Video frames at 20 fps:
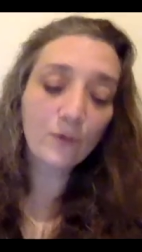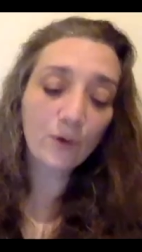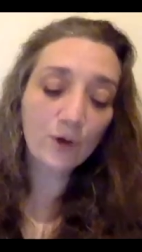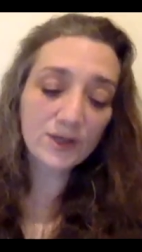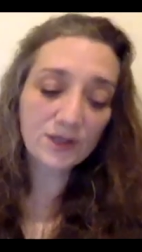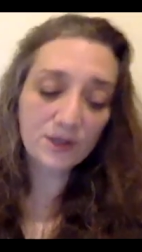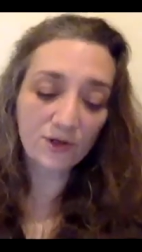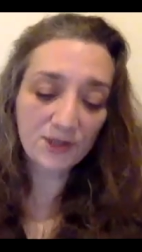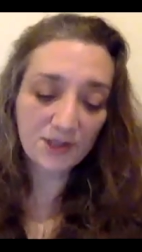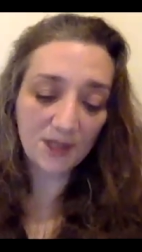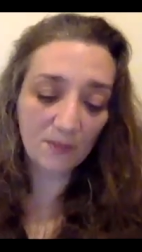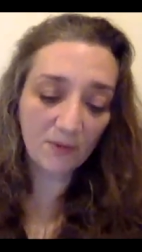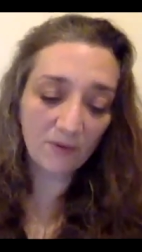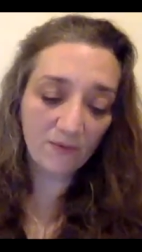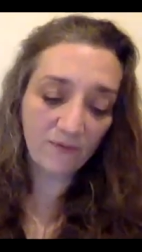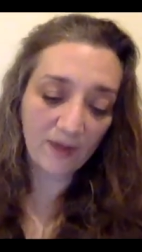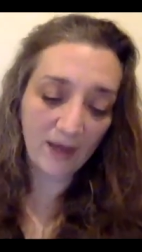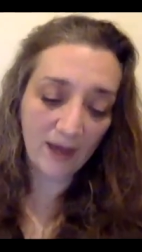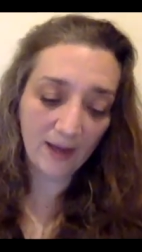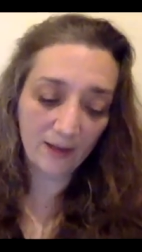course there's some
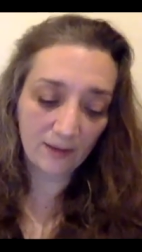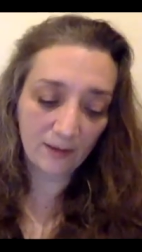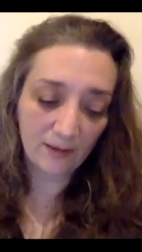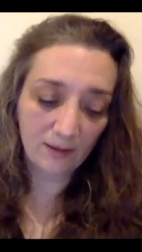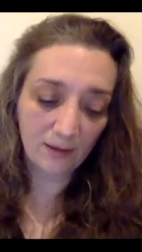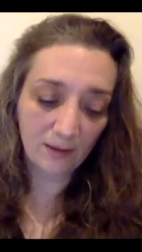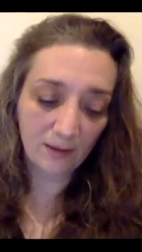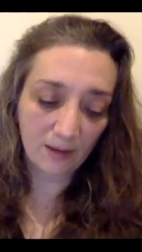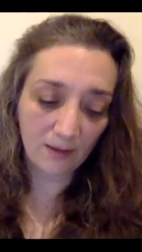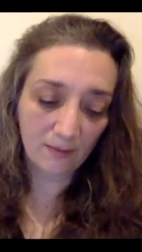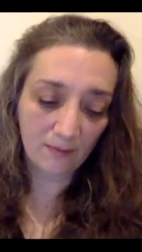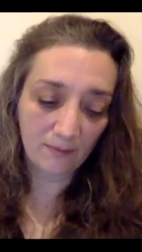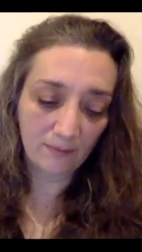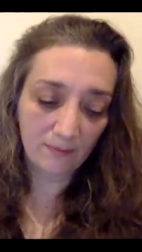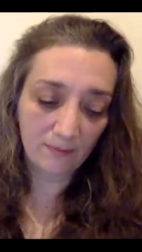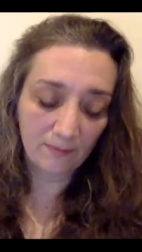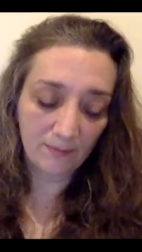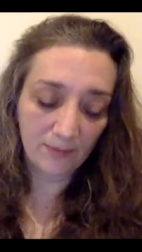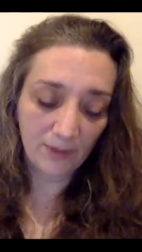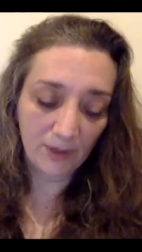of that um,
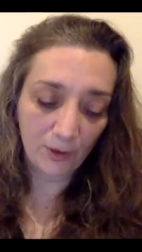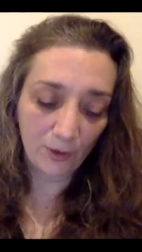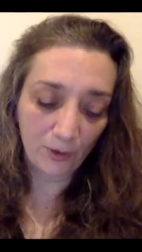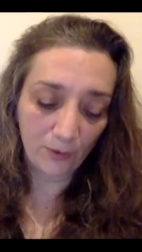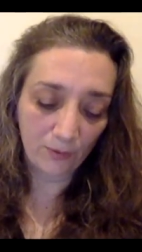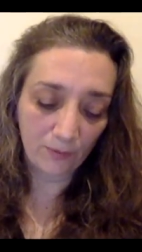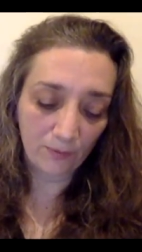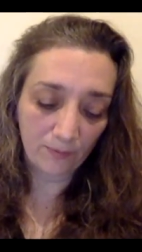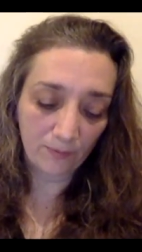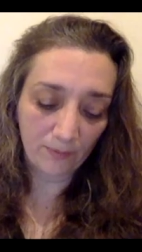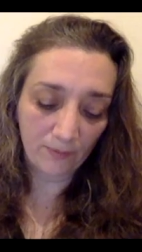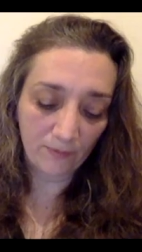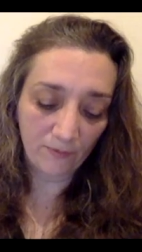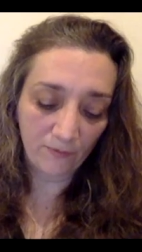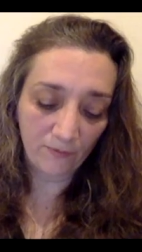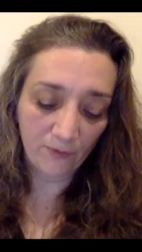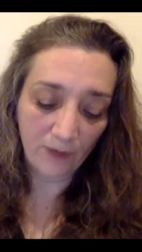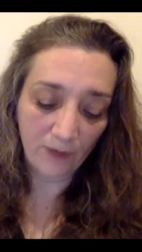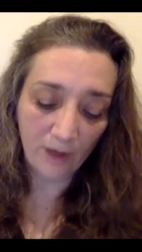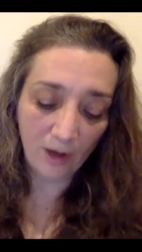you know
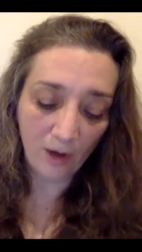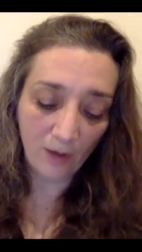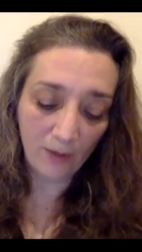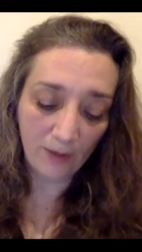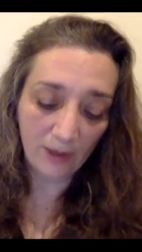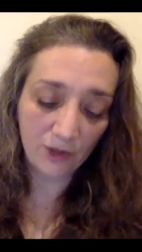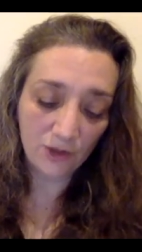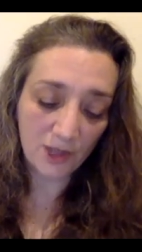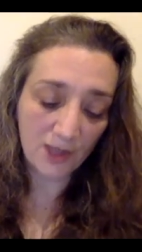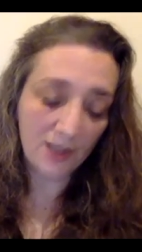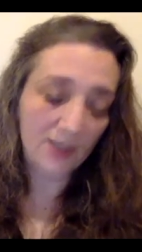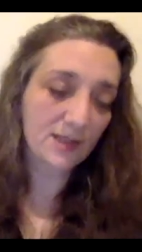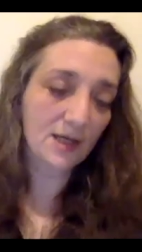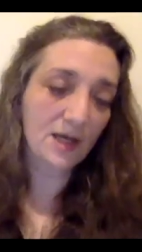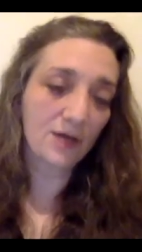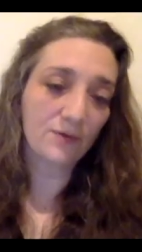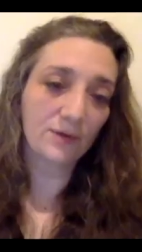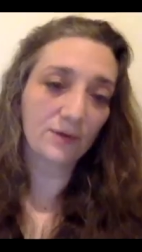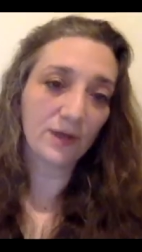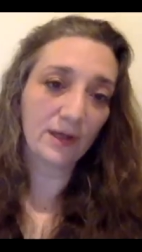uh, Armenian
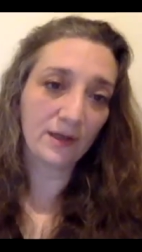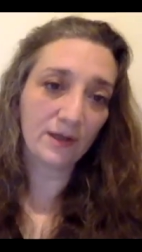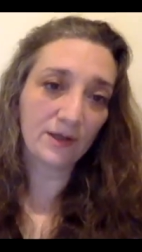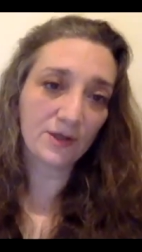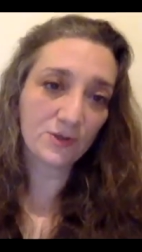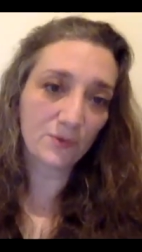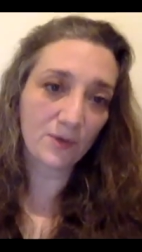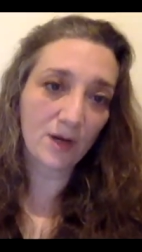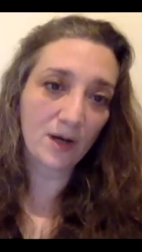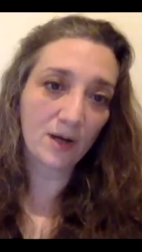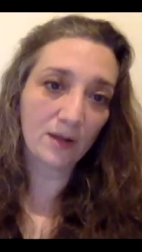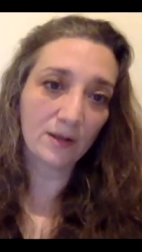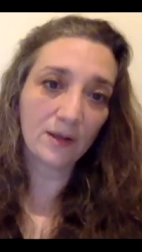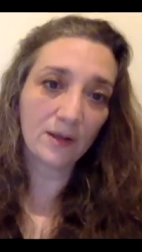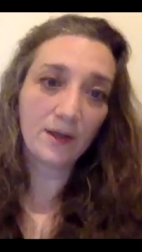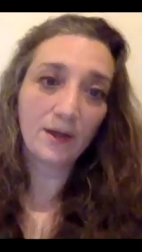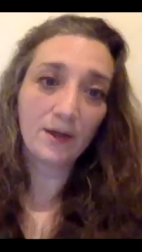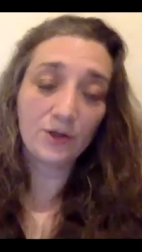genocide related as well.